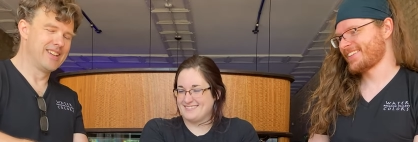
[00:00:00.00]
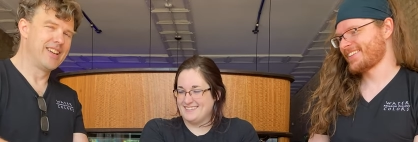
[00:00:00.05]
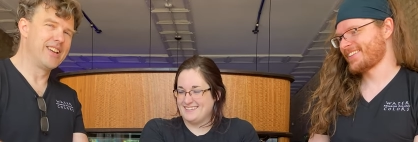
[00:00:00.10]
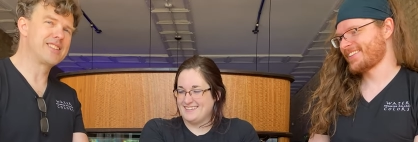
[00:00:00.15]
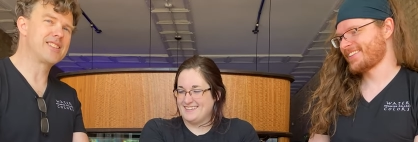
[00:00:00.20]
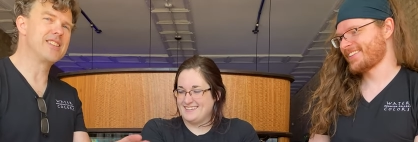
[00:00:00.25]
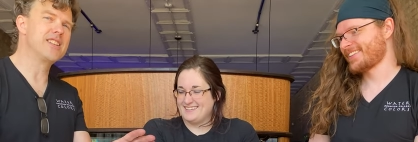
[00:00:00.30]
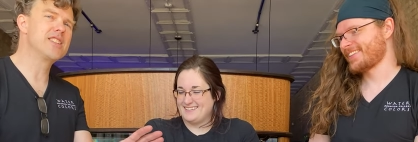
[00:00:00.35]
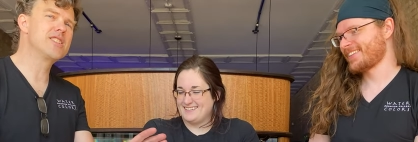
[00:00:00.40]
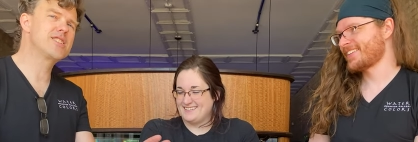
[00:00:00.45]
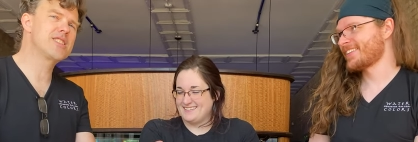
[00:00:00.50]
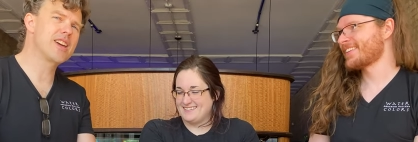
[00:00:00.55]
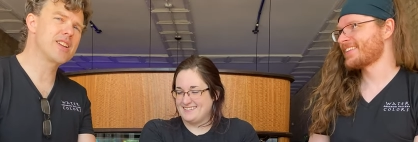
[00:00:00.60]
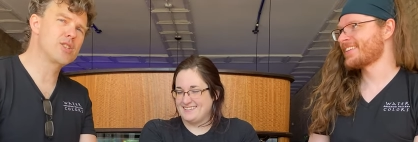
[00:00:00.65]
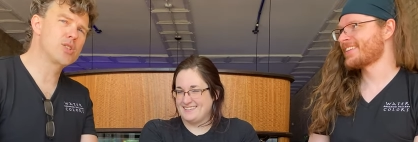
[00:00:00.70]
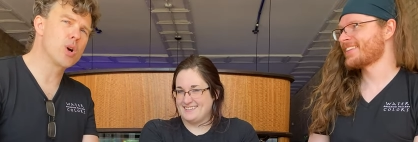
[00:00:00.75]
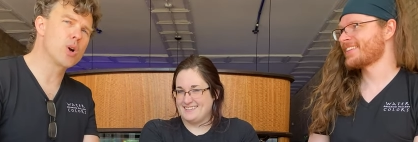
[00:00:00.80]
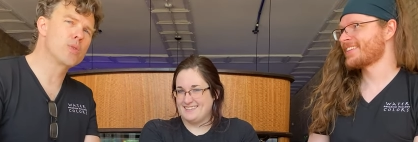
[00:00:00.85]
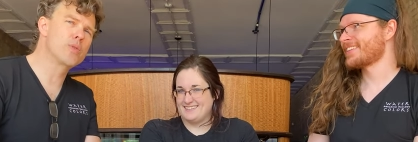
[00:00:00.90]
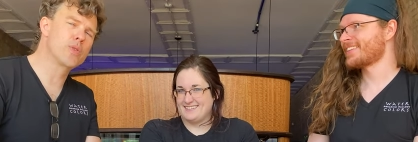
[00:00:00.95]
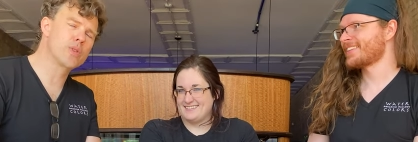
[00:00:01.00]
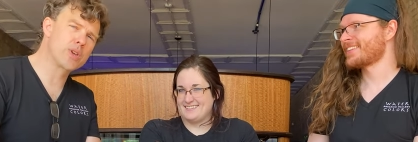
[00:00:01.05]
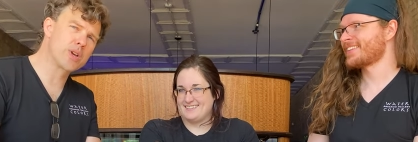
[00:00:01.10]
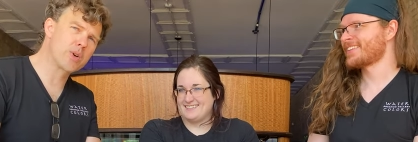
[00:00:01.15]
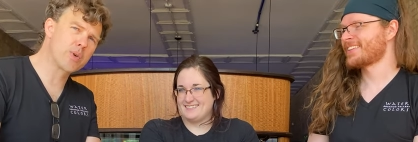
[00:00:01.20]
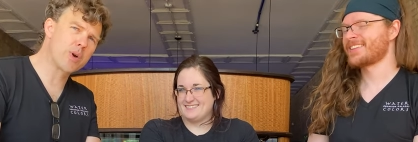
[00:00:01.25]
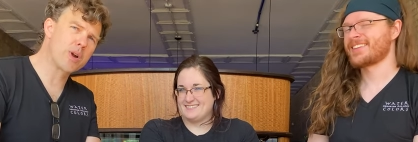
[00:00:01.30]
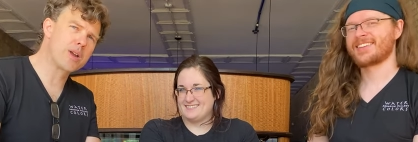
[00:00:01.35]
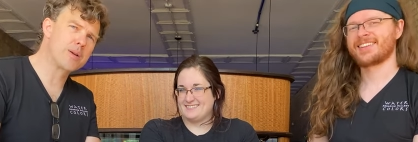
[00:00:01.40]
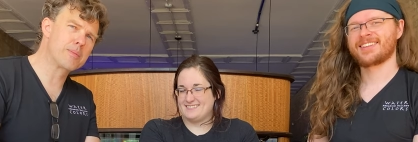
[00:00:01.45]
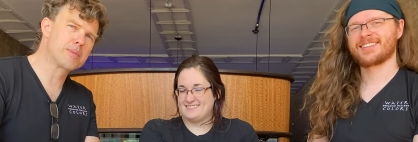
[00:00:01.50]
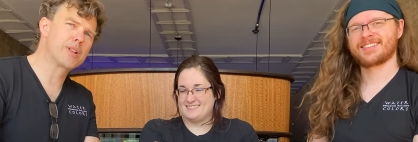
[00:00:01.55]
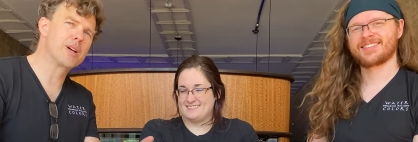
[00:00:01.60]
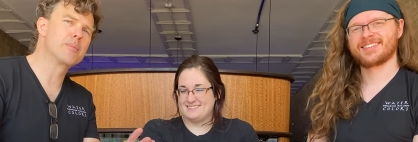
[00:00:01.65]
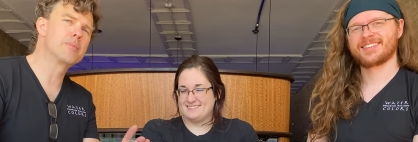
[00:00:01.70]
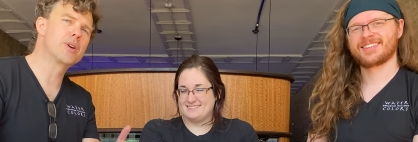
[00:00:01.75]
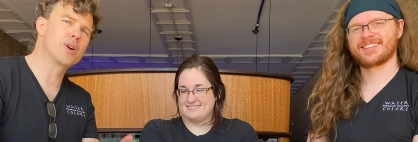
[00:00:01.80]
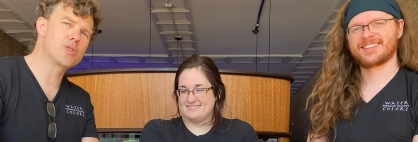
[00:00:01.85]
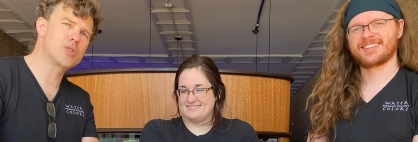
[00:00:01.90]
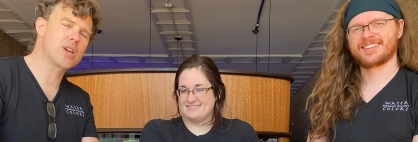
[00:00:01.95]
Speaker 1: It's an inside joke for the aquarium
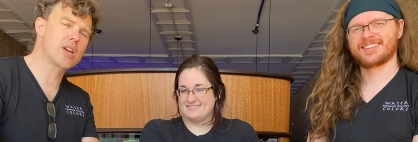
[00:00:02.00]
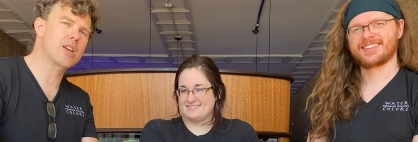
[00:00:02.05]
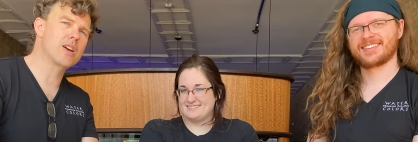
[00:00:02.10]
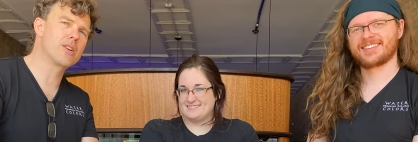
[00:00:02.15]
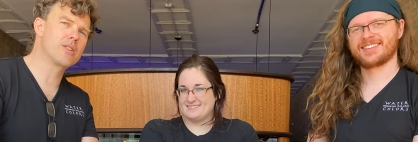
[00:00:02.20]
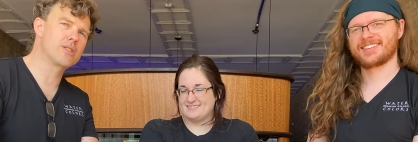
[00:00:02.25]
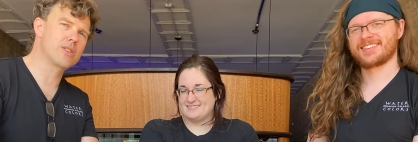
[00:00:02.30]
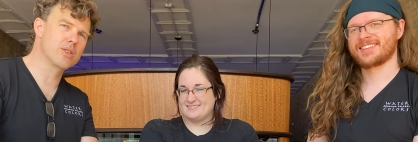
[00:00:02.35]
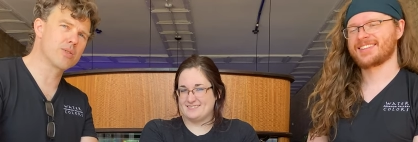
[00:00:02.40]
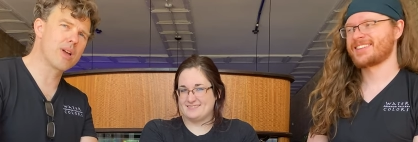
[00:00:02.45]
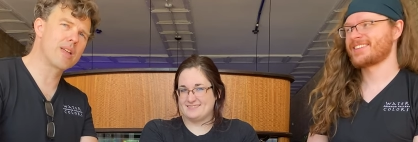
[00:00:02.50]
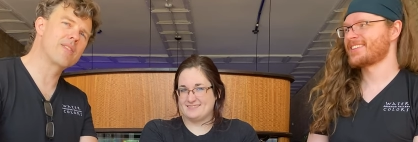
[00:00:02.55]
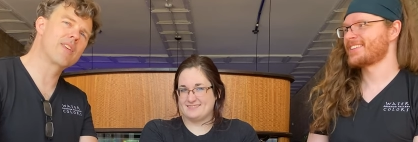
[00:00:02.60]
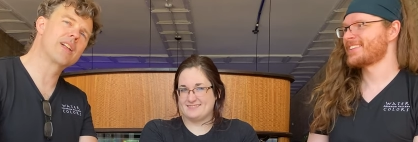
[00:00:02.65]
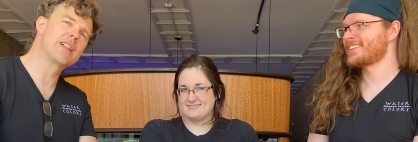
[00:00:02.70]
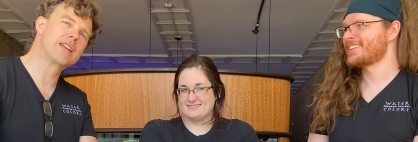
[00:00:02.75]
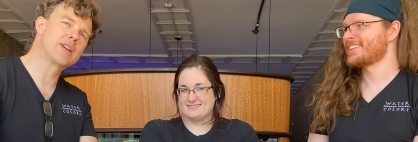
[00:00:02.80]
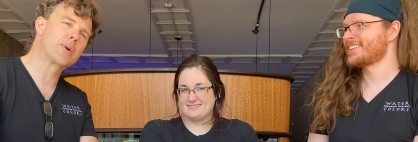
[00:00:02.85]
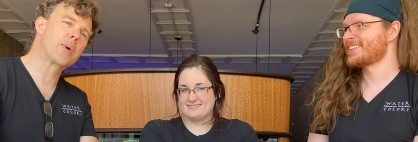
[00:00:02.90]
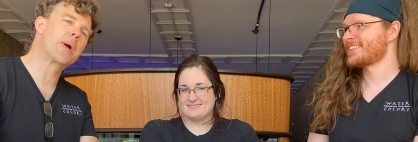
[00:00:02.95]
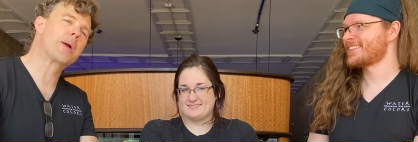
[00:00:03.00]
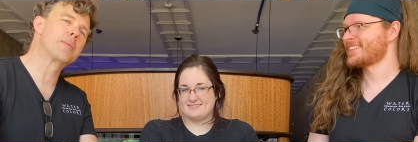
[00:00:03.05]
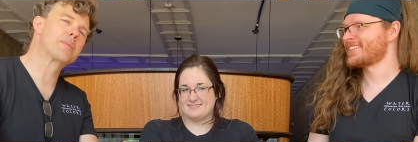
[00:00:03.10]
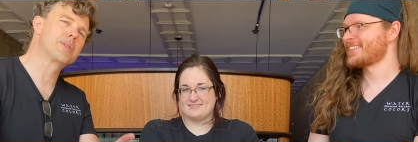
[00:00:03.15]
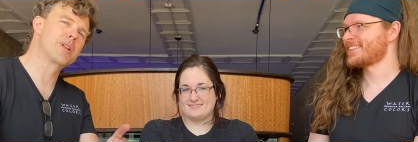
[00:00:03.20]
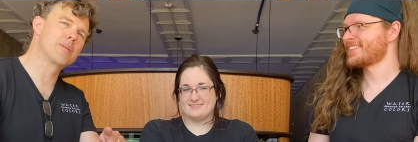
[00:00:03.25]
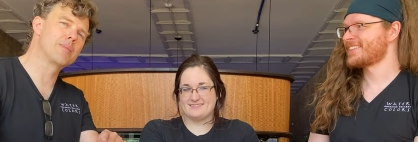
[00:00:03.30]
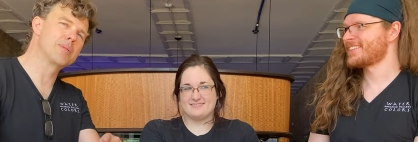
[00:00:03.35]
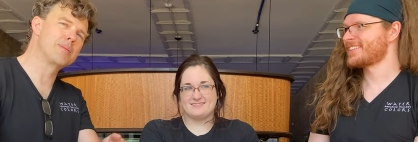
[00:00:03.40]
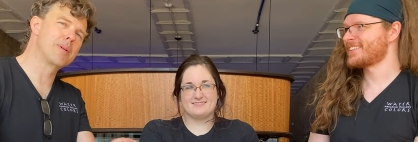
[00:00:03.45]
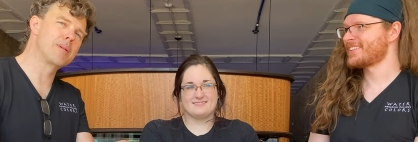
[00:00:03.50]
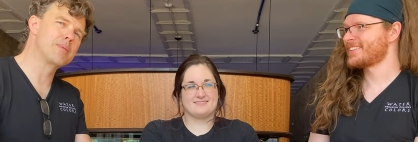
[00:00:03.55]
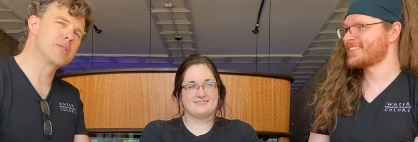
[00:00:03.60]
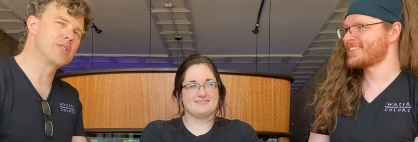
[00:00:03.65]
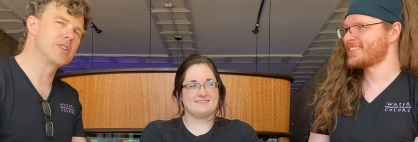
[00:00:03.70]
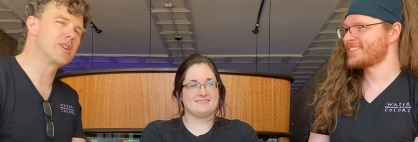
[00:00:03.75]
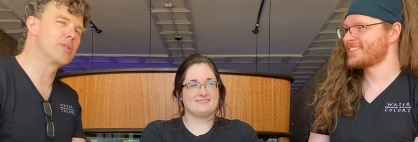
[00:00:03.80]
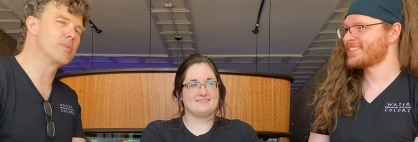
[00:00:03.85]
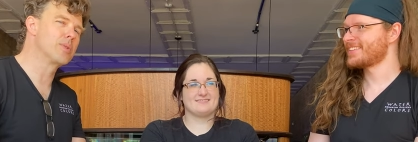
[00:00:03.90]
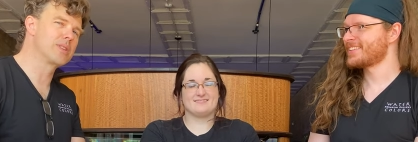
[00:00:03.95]
club. Go check out the Grand Valley Aquarium Club and
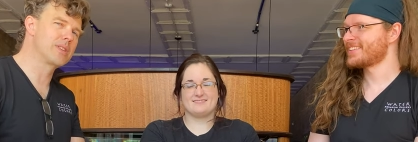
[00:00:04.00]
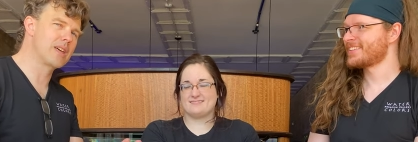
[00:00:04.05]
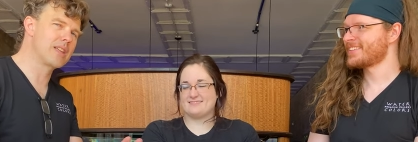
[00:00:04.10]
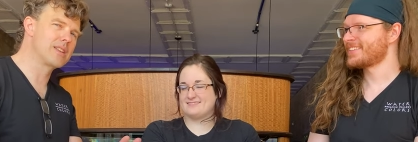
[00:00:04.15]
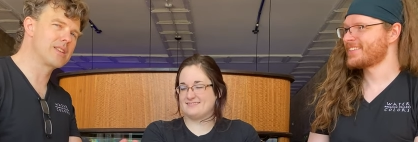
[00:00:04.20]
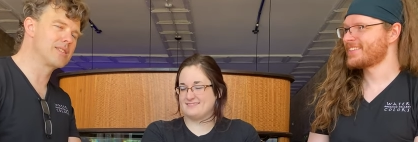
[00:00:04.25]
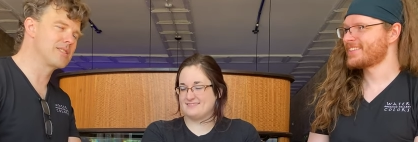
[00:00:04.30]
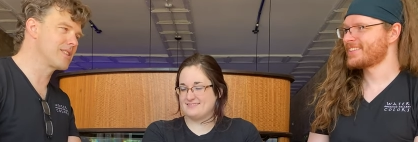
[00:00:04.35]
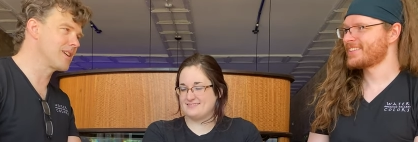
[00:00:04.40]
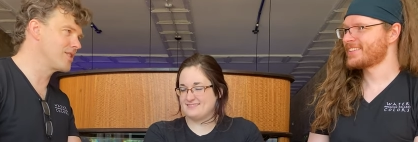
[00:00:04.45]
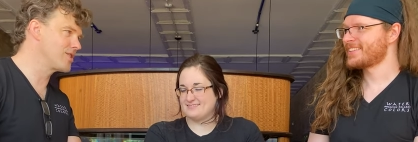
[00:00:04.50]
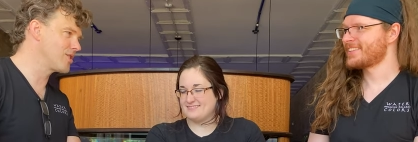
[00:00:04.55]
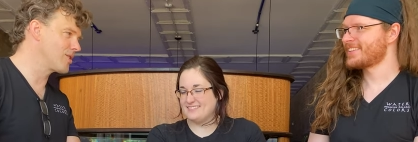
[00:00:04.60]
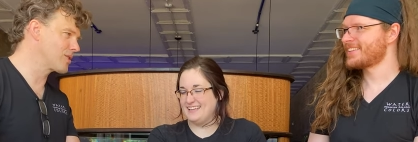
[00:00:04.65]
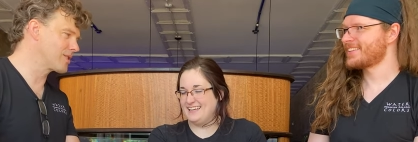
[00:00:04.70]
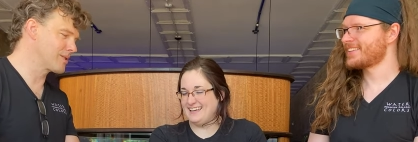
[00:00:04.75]
maybe you'll get that inside joke.